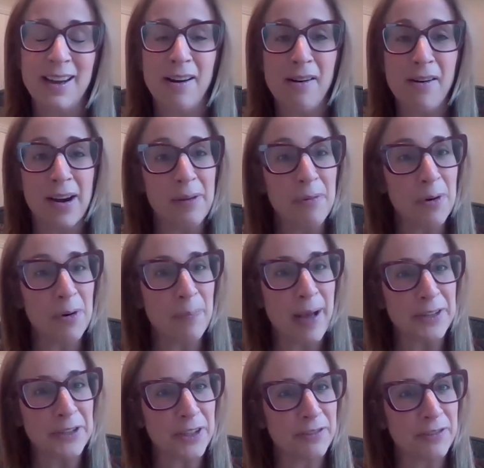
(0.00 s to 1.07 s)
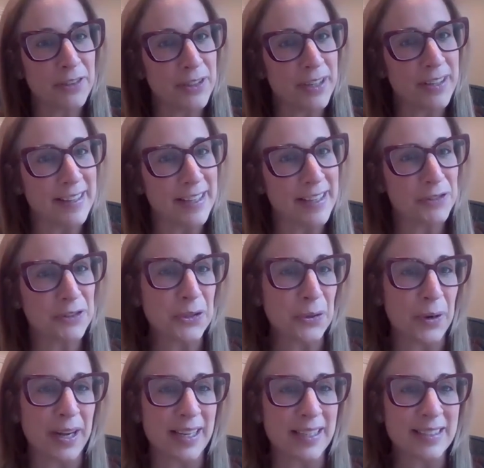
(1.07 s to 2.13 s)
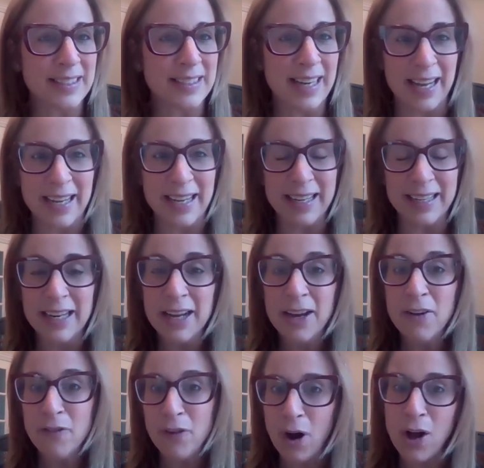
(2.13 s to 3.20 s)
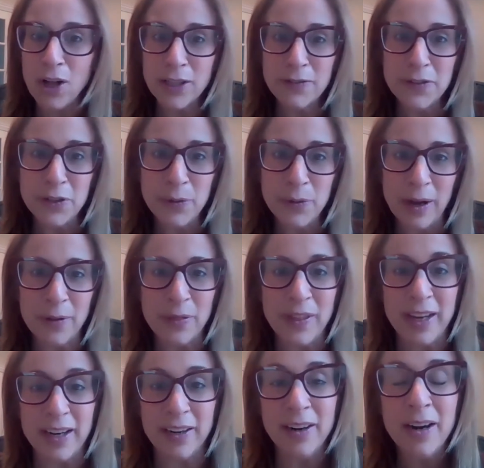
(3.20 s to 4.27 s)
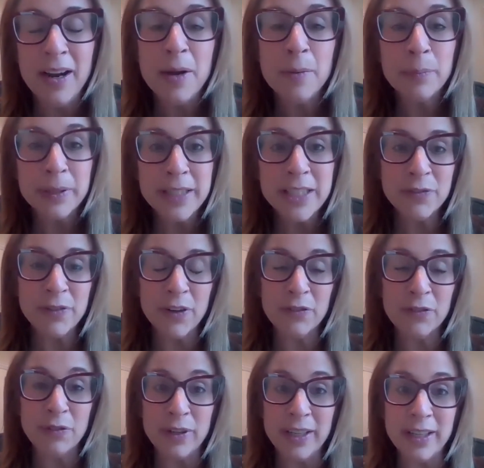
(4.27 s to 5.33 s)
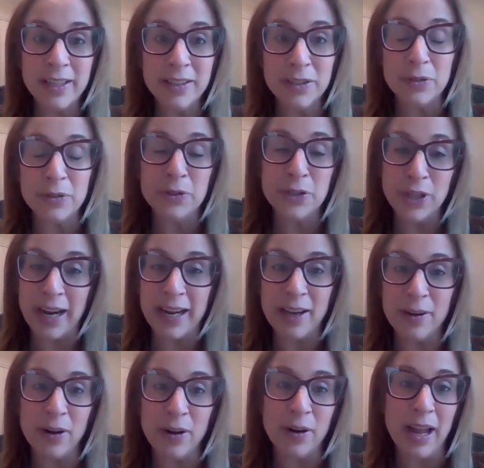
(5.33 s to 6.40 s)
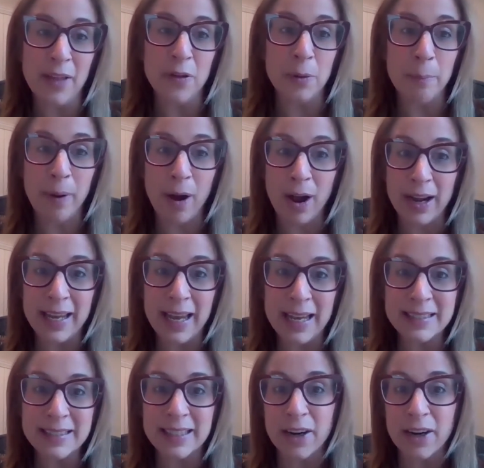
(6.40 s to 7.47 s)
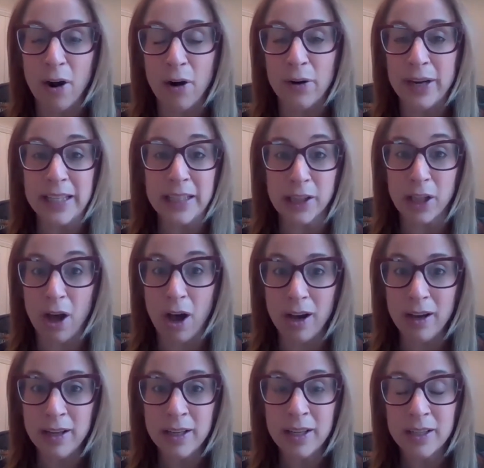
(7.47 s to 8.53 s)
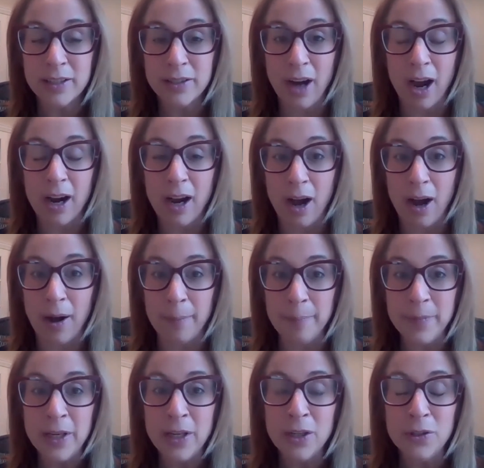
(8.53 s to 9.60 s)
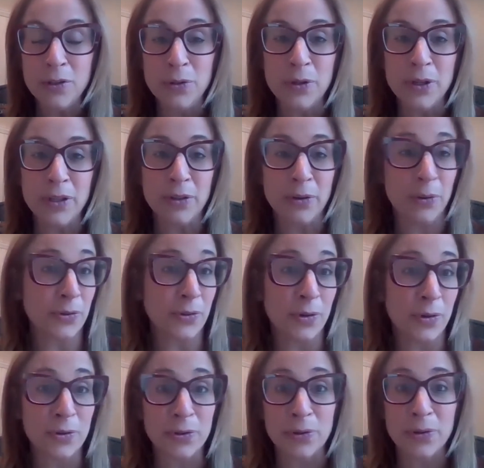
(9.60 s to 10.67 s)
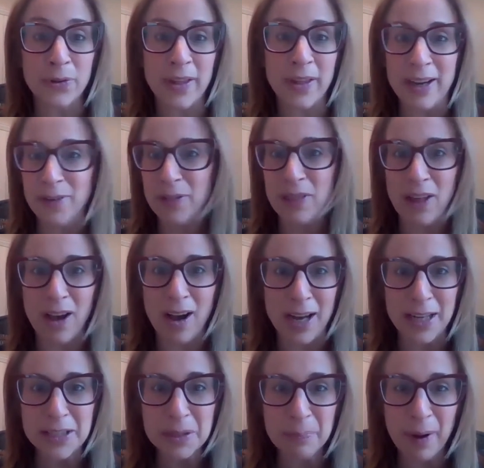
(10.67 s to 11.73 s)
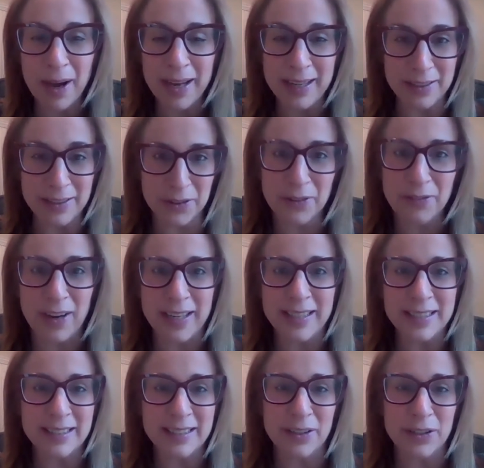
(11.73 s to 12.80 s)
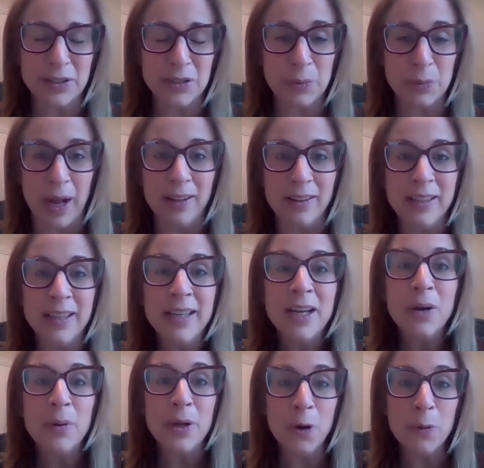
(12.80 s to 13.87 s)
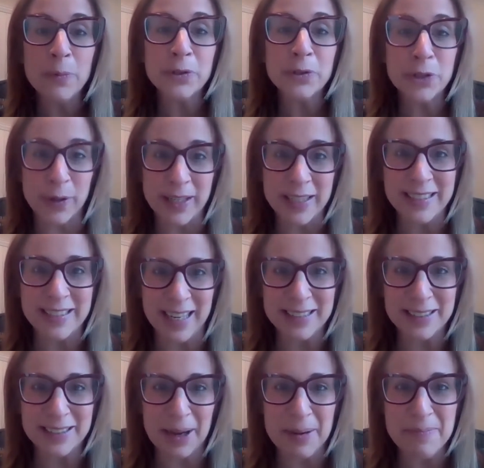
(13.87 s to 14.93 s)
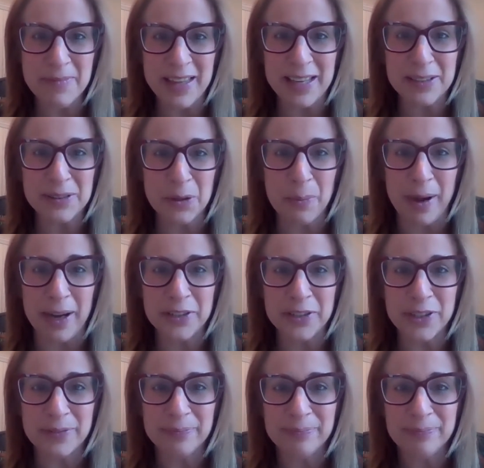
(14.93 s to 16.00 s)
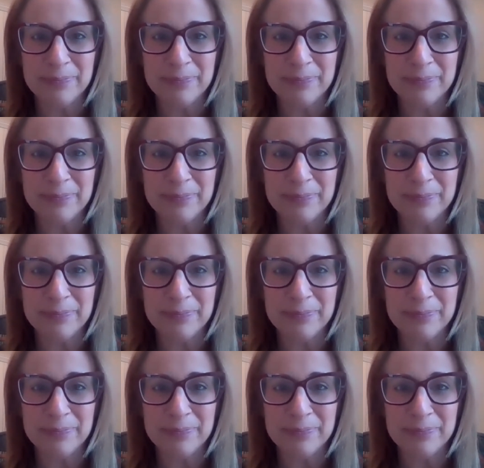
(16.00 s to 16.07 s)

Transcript: All right. Well, Patrick Flaherty, thanks for joining us today. And for all of you out there, please feel free to check out our other podcast at RA Law healthlaw.com. You can also Google the Health Law Hotspot and you'll find us there as well. We hope you'll join us next time. Thanks so much.